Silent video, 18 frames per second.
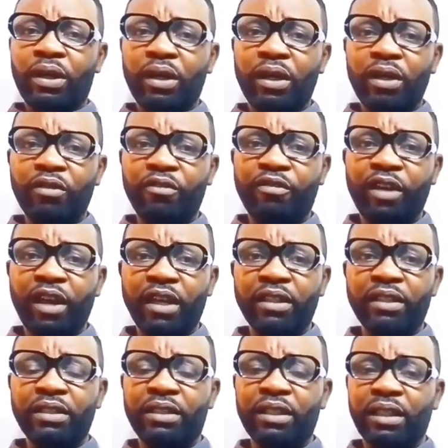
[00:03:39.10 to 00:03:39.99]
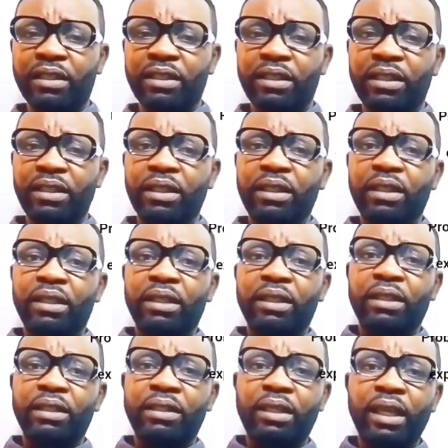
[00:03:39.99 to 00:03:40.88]
event that
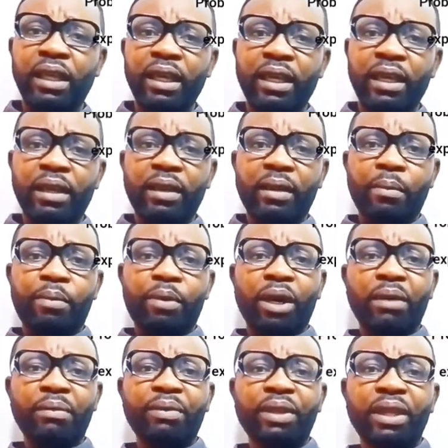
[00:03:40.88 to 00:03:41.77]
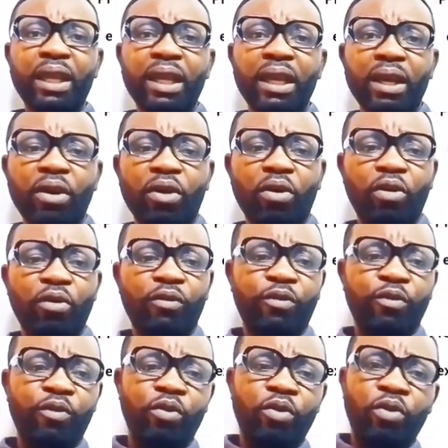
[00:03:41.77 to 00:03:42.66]
the probability of
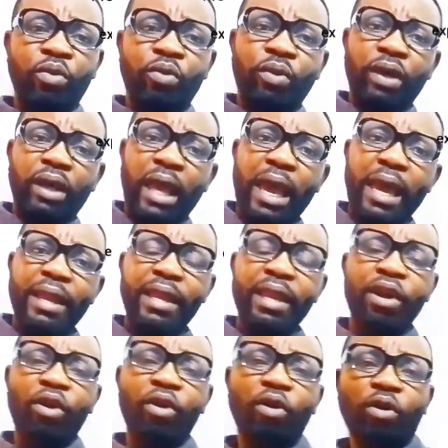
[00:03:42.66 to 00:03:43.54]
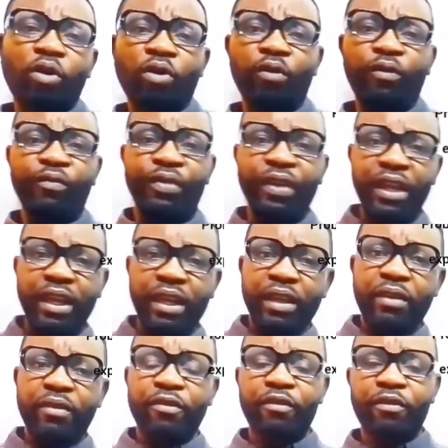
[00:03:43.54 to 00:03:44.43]
any of the